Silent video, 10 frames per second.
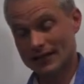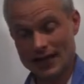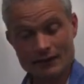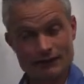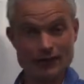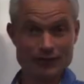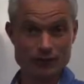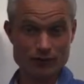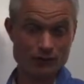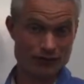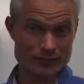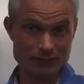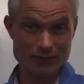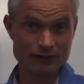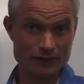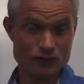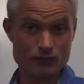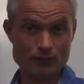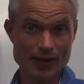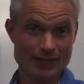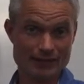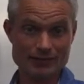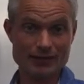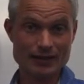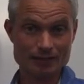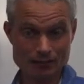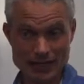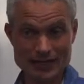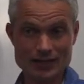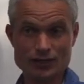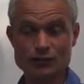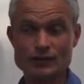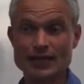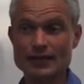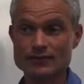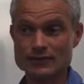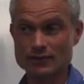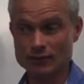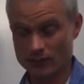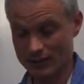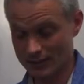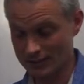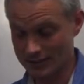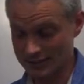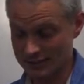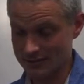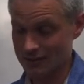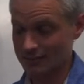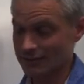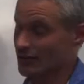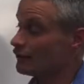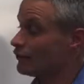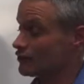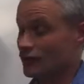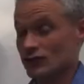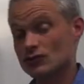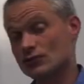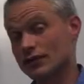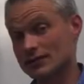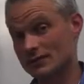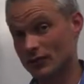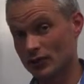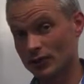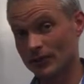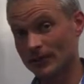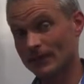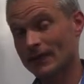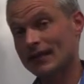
covering it with all these beneficial bacteria, breaking it all down so that when it is delivered to the soil as a manure,